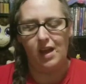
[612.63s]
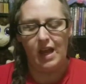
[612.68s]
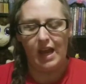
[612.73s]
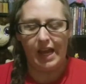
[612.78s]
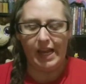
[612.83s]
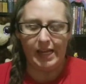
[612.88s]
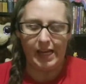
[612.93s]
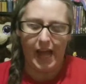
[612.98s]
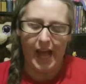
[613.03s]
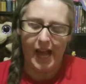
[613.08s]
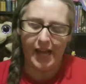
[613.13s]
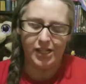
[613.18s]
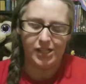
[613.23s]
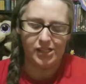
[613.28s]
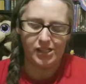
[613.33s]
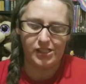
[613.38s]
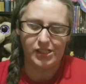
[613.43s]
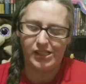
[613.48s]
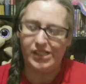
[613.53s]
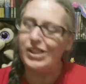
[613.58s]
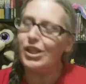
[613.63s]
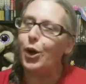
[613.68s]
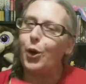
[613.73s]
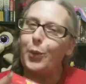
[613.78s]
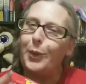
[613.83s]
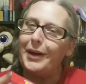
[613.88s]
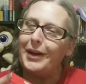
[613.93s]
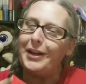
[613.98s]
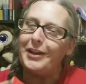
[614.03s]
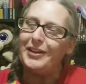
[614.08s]
And I just don't
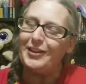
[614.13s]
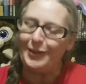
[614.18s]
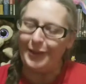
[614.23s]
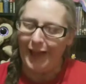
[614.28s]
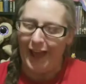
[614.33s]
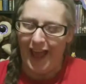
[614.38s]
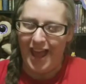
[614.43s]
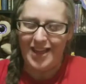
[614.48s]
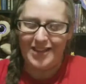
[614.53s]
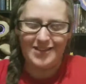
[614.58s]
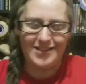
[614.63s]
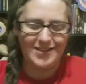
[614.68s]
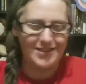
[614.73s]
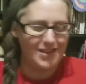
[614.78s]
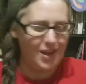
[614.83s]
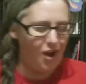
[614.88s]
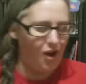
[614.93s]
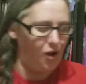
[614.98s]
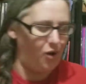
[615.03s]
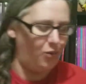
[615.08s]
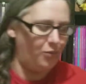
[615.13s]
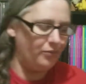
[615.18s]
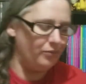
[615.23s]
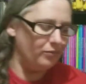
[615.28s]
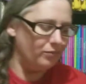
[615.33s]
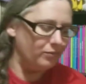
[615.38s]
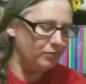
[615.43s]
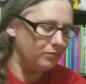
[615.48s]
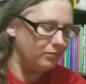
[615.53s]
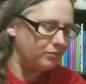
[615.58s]
want to do that. So
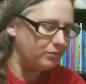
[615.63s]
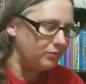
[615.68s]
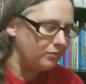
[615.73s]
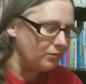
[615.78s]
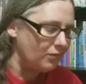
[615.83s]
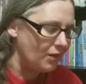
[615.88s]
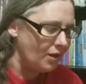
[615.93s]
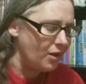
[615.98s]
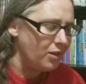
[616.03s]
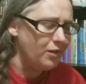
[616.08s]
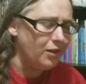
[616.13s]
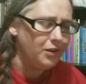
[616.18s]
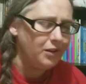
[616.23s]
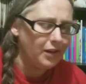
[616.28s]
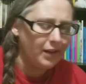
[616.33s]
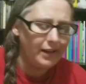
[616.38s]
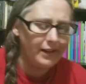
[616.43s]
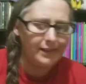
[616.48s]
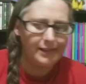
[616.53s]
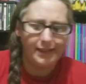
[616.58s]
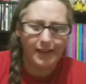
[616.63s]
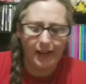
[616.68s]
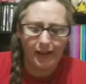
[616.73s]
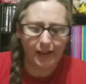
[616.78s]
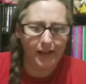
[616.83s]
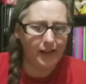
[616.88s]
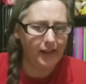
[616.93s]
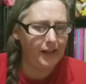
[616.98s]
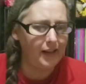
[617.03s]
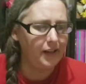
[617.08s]
they're going to stay
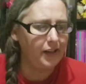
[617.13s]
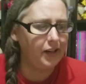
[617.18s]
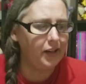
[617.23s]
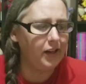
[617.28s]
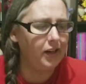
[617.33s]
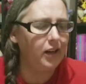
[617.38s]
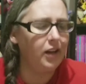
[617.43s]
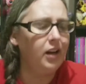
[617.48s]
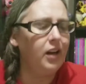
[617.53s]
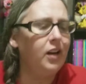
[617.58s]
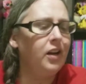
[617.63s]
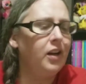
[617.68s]
here.